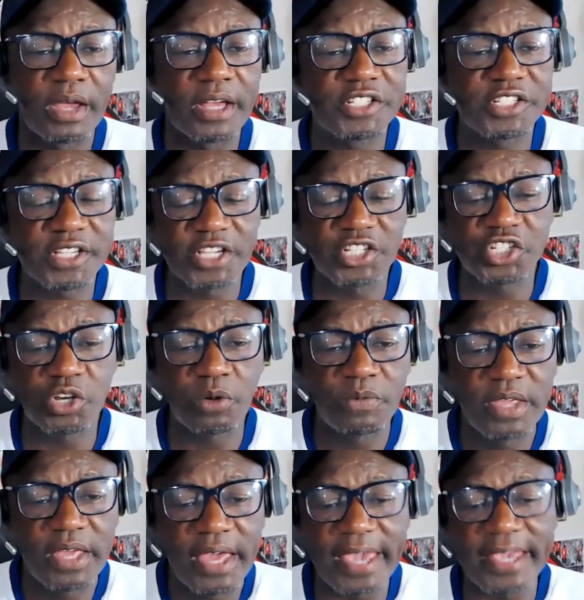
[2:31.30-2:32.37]
Sancho?
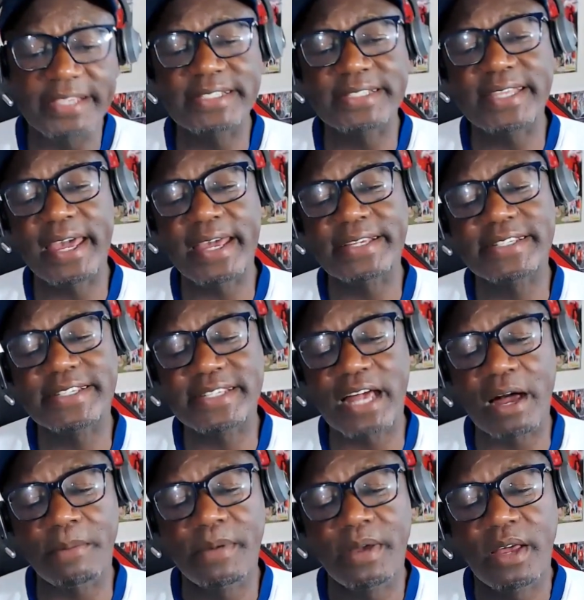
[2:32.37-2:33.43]
Is there
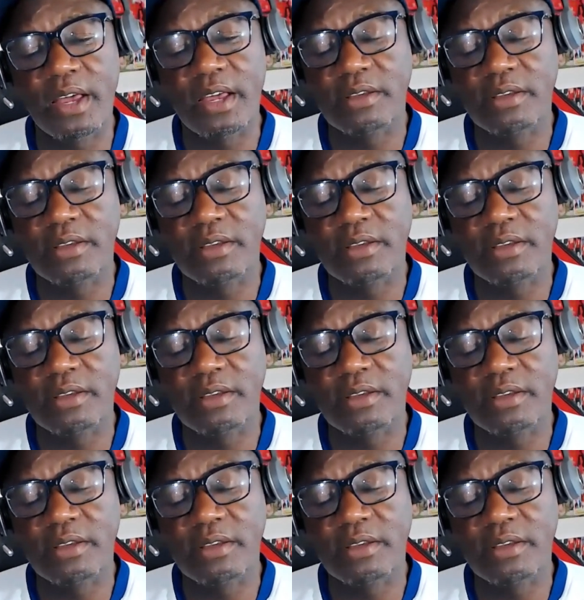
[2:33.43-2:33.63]
some?